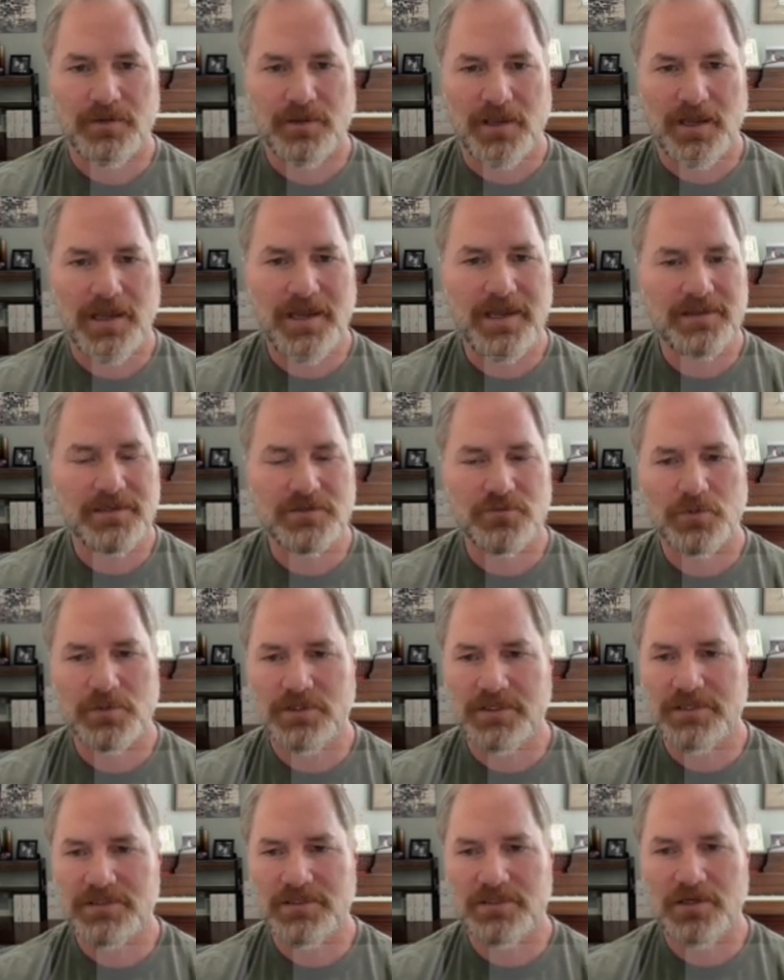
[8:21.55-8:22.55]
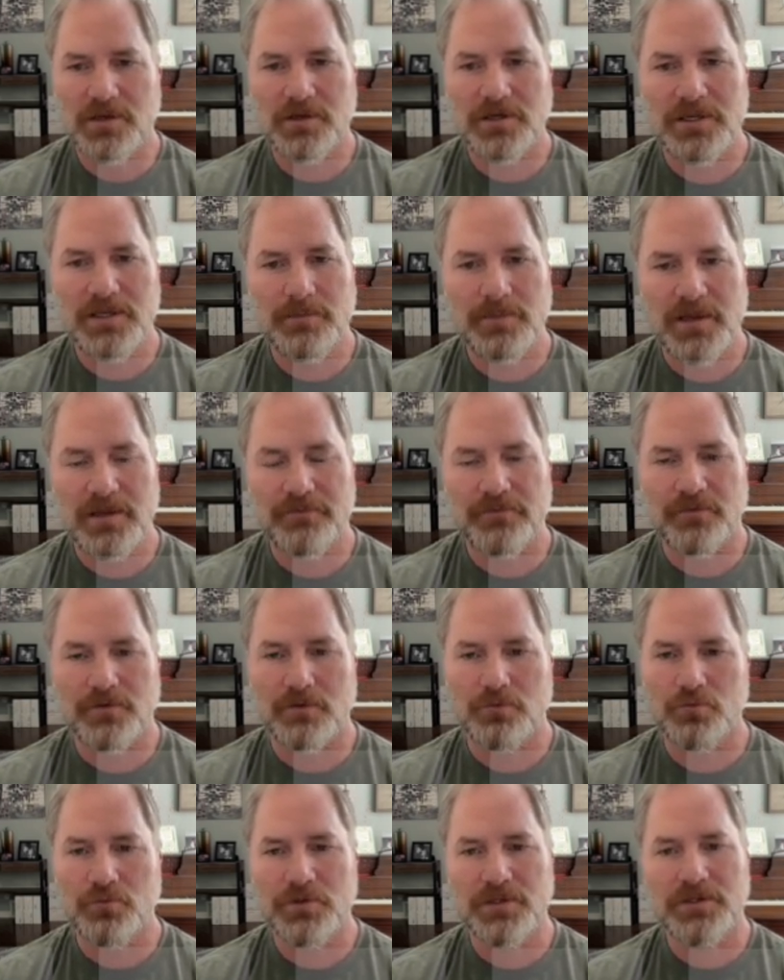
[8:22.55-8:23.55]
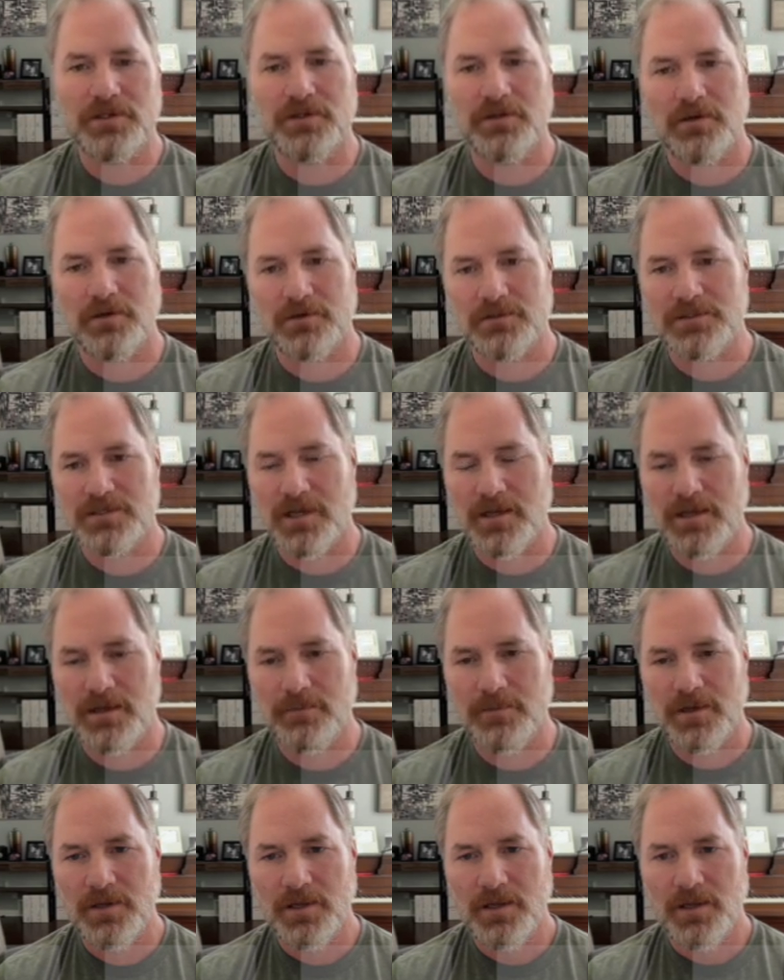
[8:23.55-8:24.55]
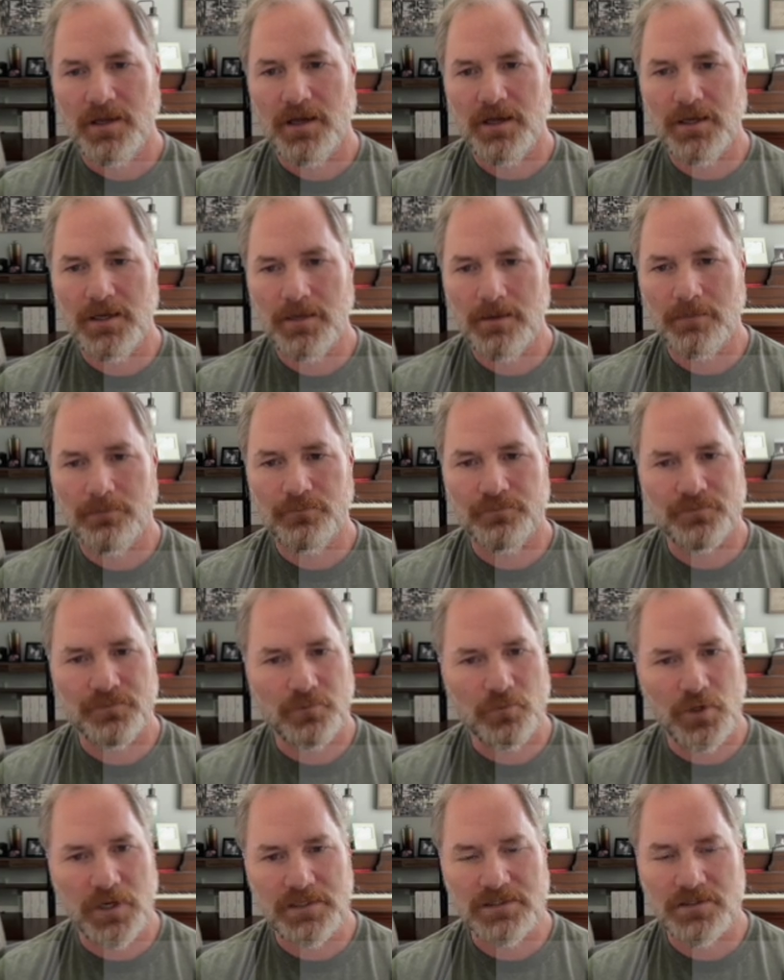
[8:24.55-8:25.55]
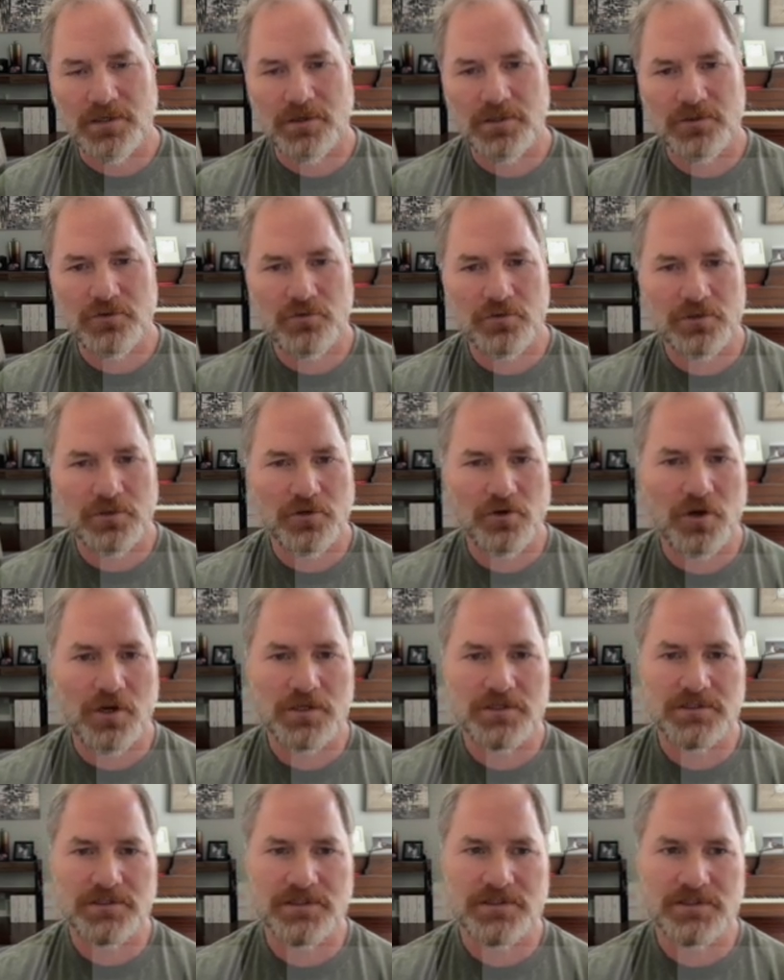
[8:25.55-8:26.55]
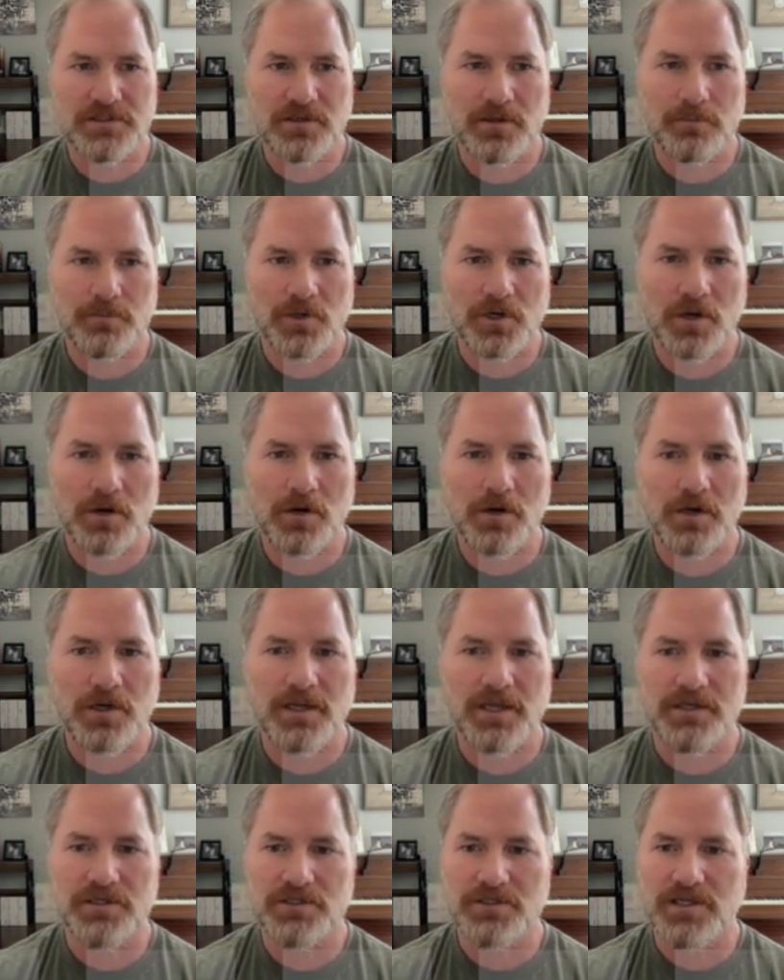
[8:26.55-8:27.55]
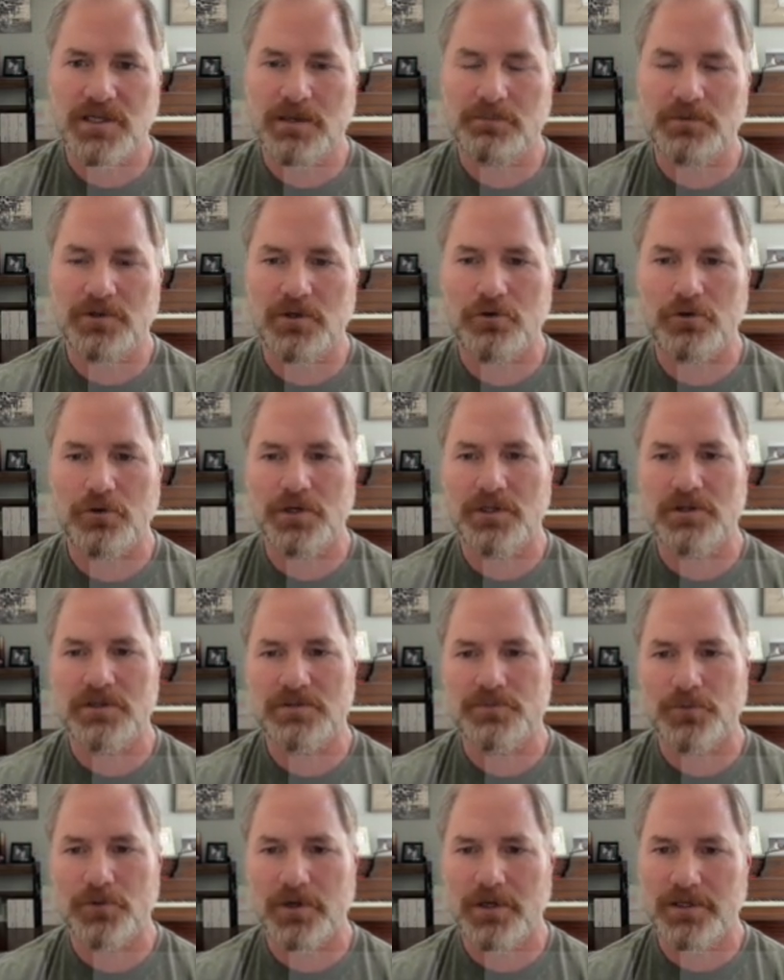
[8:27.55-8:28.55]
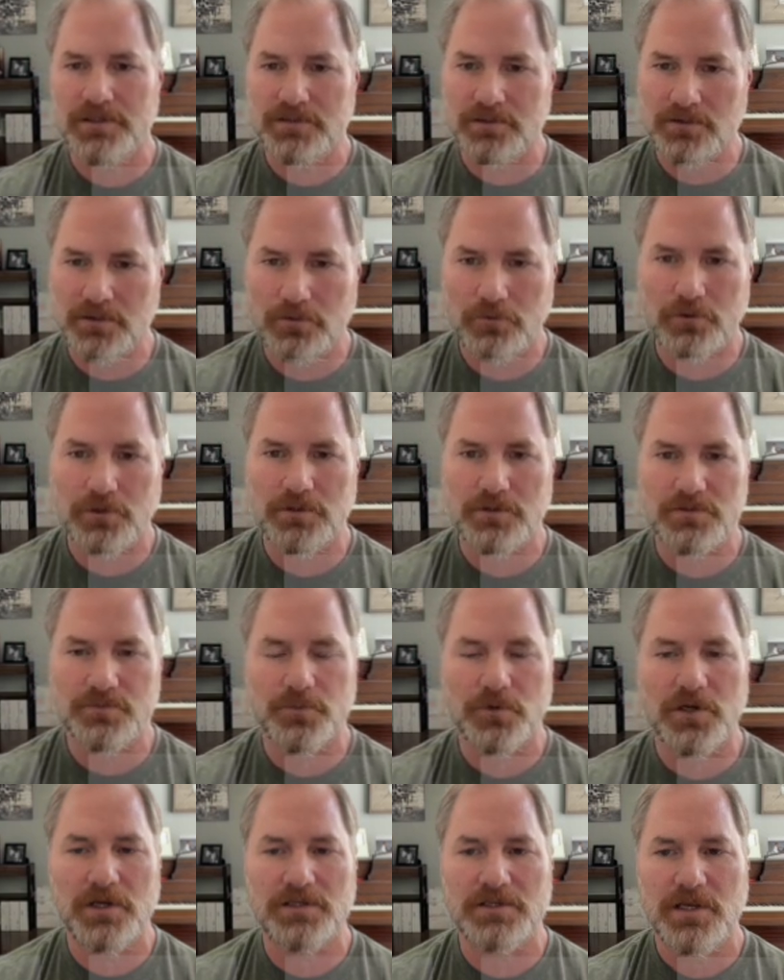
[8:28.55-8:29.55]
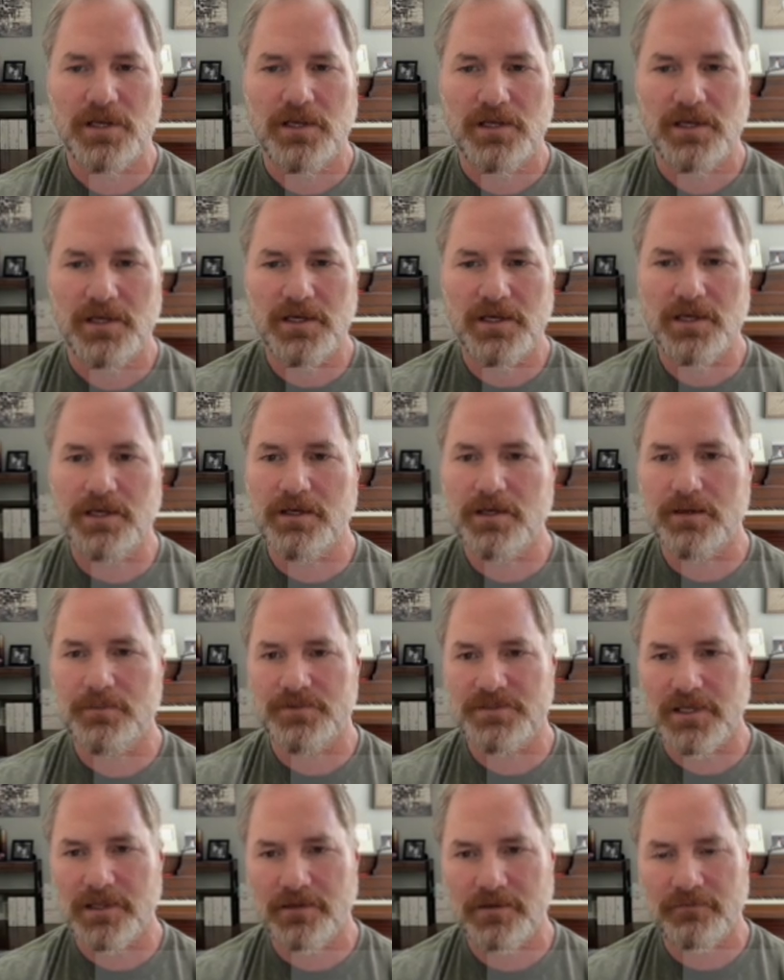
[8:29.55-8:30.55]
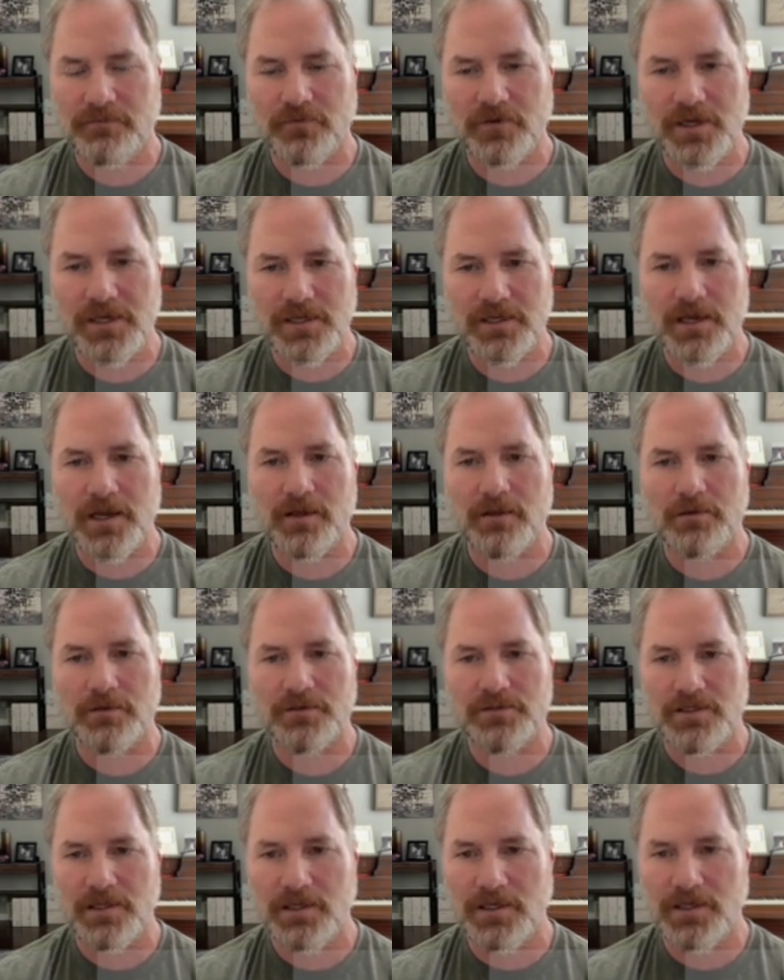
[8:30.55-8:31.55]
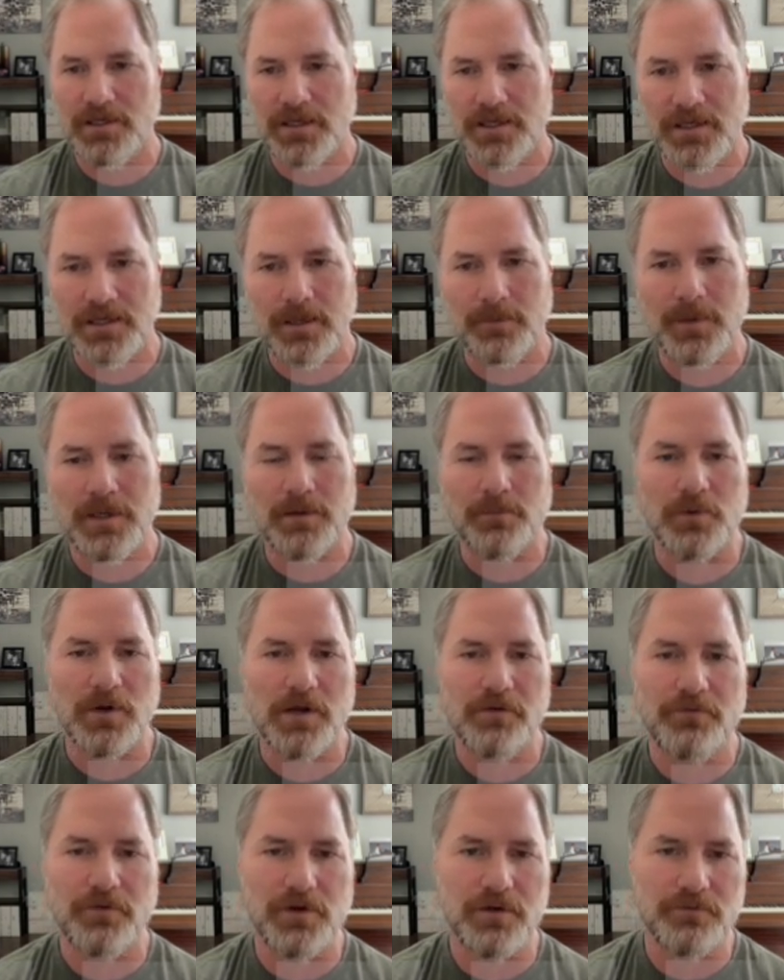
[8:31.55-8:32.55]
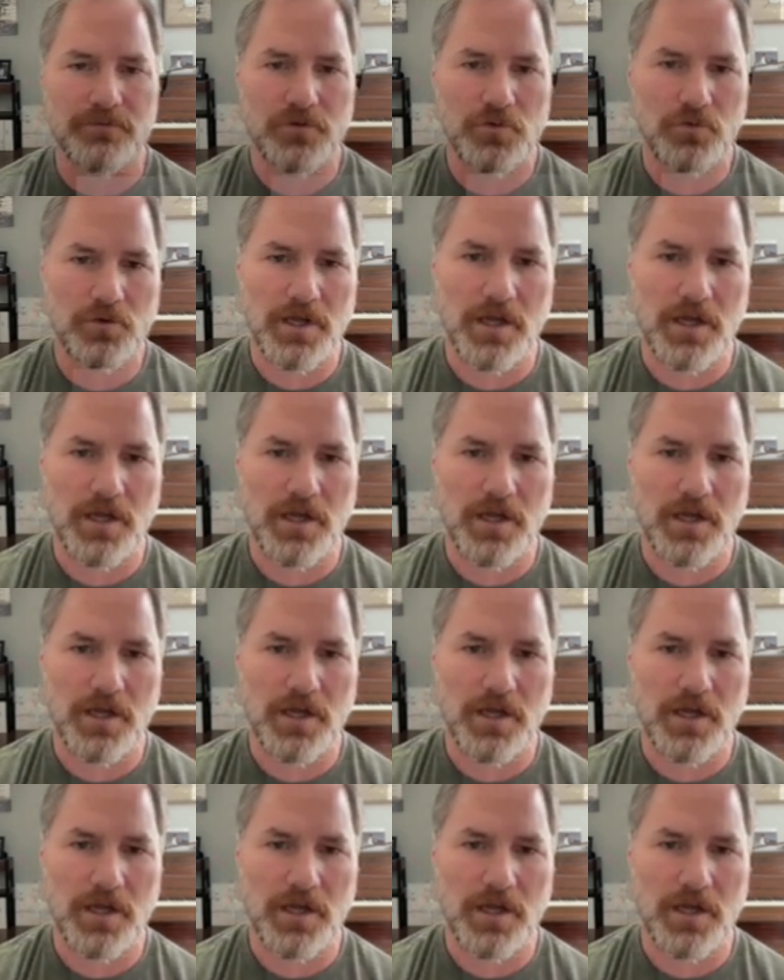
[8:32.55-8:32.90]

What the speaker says: I had this one listed on eBay for a really long time. When I started doing the cross listing on Mercari, I just kept lowering this price and lowering this price. It ended up selling for $8, and again, I made a profit of $2.